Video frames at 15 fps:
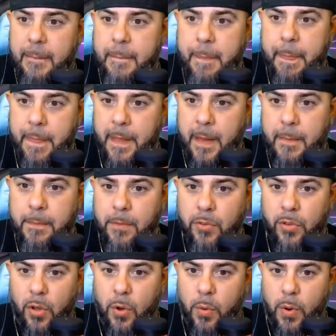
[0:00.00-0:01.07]
Yeah.
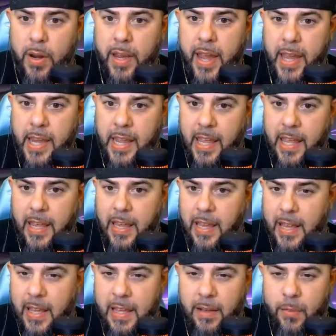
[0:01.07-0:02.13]
So we're
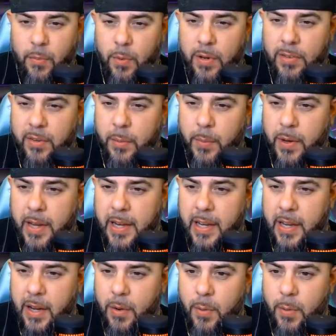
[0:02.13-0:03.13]
getting, what is it we're getting here?